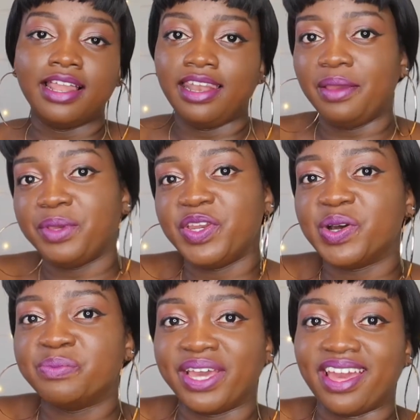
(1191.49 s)
let me
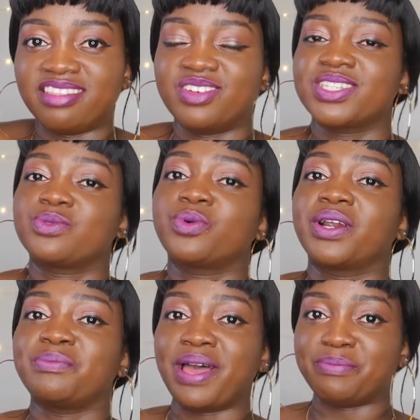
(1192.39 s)
know. But yeah, those
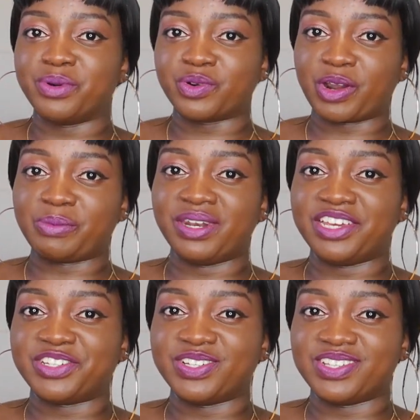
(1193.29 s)
were my book
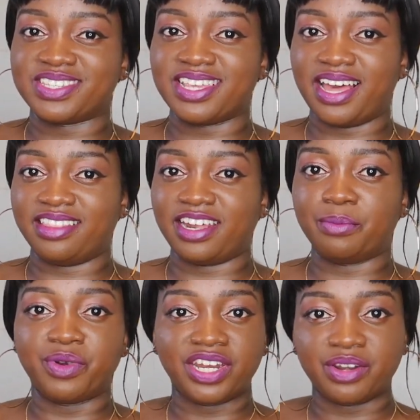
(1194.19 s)
recommendations that
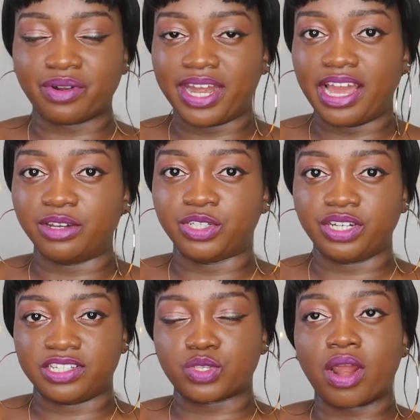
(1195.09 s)
I'm reading right now
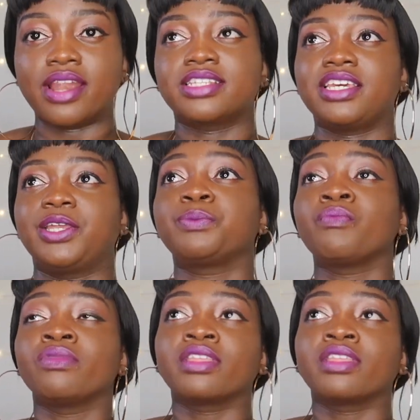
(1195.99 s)
during this quarantine,